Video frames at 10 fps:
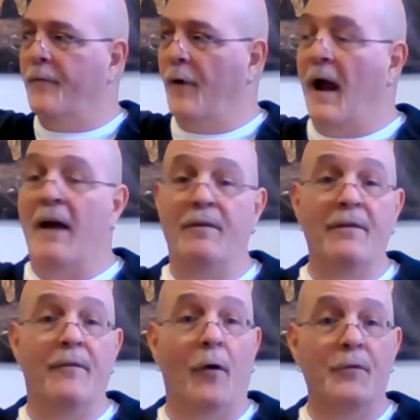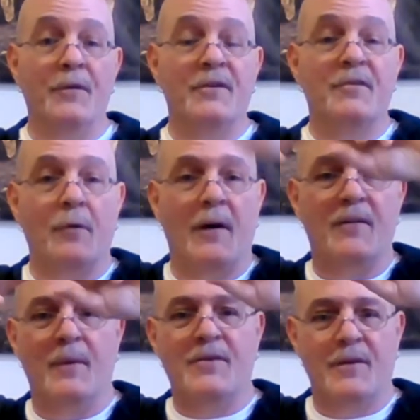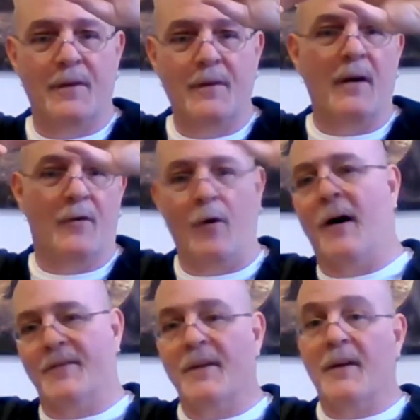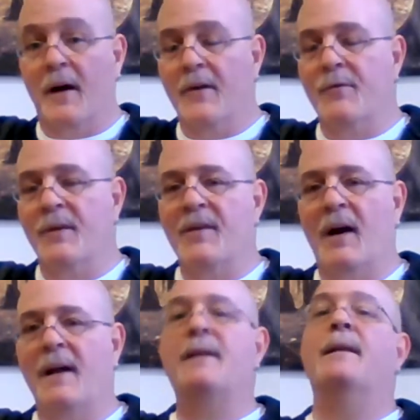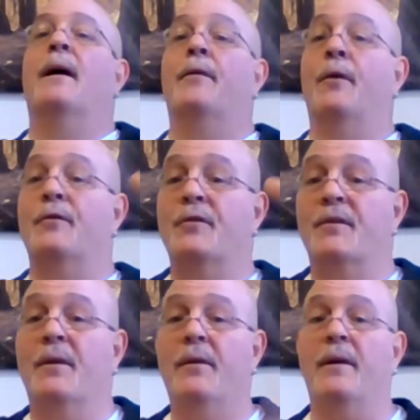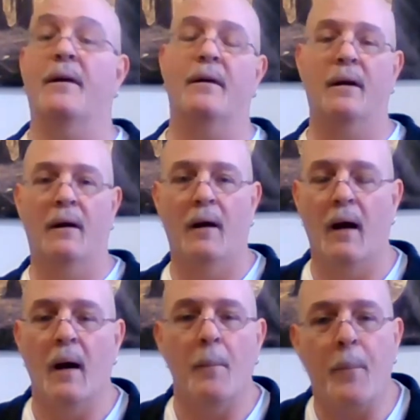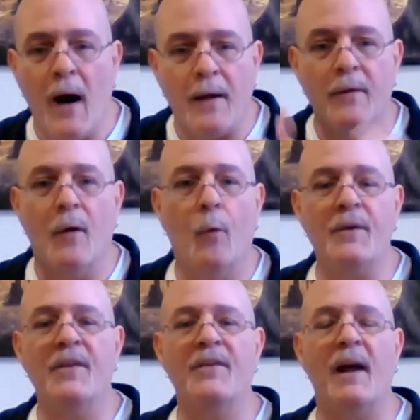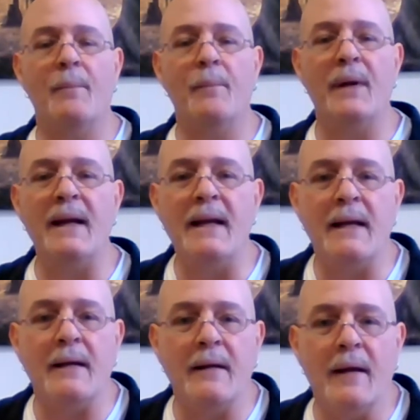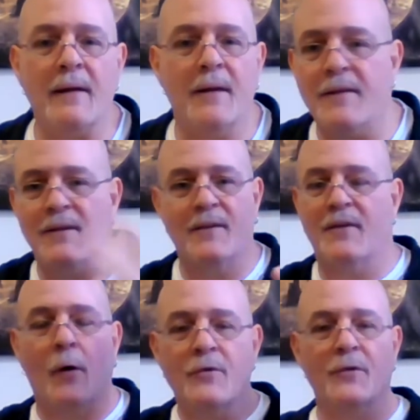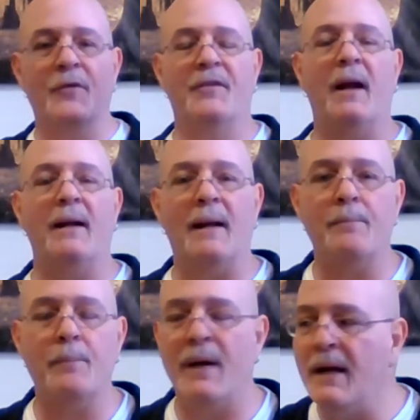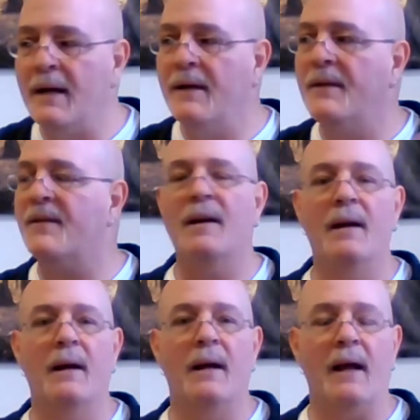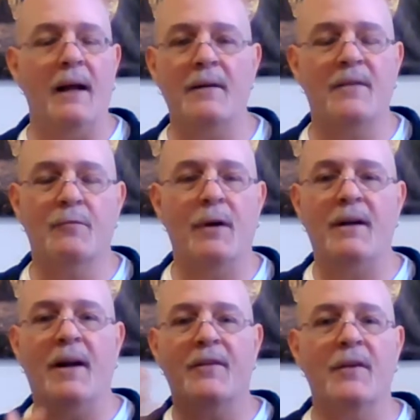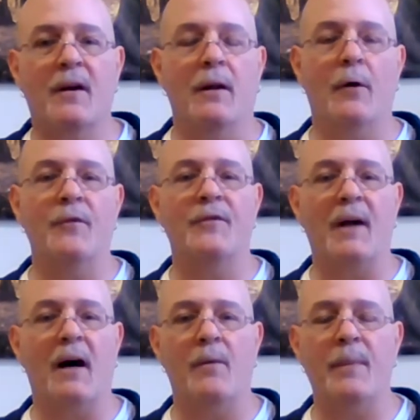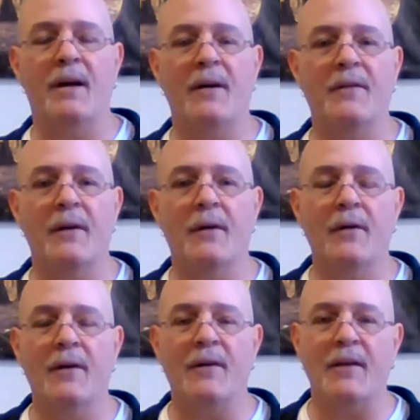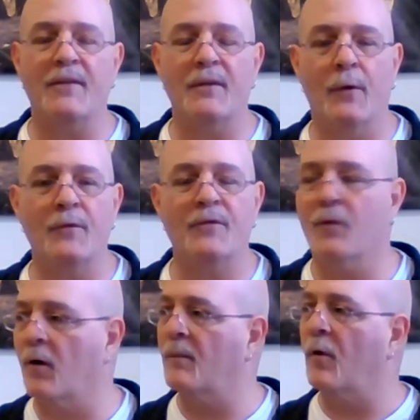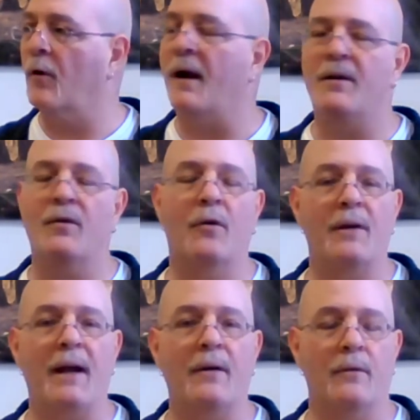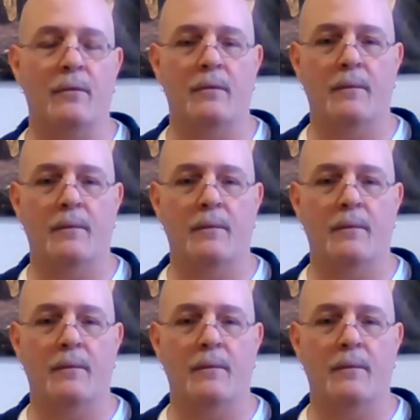for heavy voltage transmission across the countryside. Now those are still there. But what does that mean in this social state? It means industry doesn't close down because there is a snowstorm or a tornado,